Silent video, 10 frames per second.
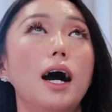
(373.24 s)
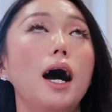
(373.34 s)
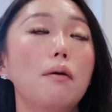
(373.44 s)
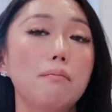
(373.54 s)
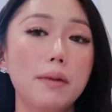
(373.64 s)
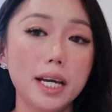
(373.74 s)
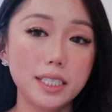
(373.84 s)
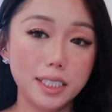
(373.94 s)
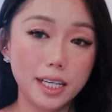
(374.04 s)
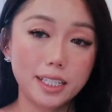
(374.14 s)

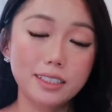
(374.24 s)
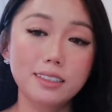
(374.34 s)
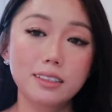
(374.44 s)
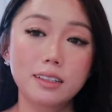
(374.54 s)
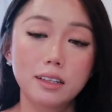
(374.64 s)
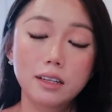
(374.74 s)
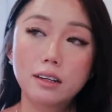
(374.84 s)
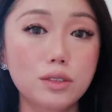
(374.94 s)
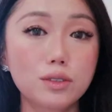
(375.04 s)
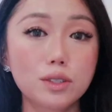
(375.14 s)
amazing.
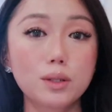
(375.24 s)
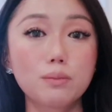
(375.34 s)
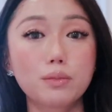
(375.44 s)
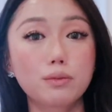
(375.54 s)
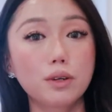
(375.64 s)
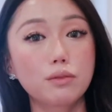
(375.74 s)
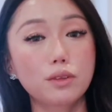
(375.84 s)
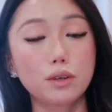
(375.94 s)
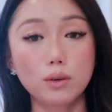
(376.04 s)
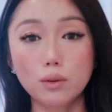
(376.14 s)
Use them throughout
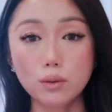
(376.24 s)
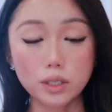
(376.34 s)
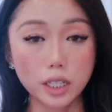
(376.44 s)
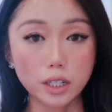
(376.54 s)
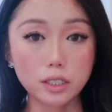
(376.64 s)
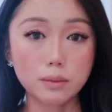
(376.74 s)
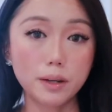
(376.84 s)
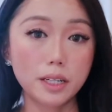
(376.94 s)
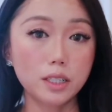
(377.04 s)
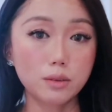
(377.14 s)
the whole year
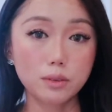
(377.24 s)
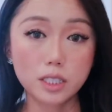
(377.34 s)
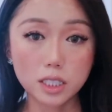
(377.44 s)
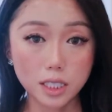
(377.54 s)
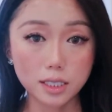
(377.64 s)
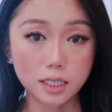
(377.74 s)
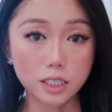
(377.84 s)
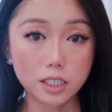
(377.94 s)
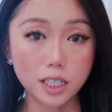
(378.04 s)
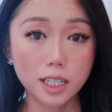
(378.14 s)
depending on which season
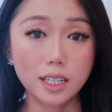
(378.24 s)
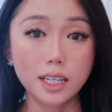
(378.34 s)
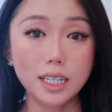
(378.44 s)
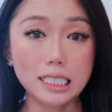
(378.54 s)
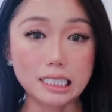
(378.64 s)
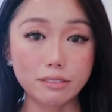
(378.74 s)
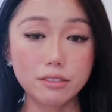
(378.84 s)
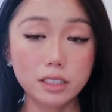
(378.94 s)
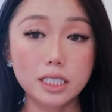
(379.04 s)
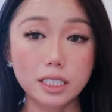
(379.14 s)
you're in, and I
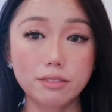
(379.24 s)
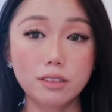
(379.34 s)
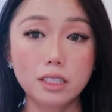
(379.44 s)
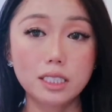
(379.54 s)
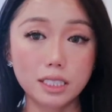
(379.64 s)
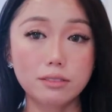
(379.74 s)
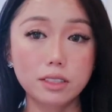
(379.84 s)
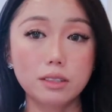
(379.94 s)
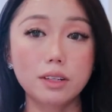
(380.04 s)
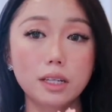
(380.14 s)

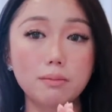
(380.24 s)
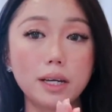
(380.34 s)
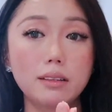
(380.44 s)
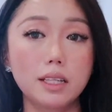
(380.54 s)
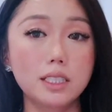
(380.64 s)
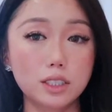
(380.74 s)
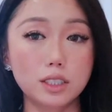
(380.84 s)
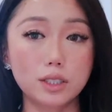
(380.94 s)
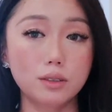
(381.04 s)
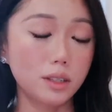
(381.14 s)
definitely recommend these
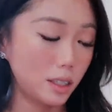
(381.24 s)
two.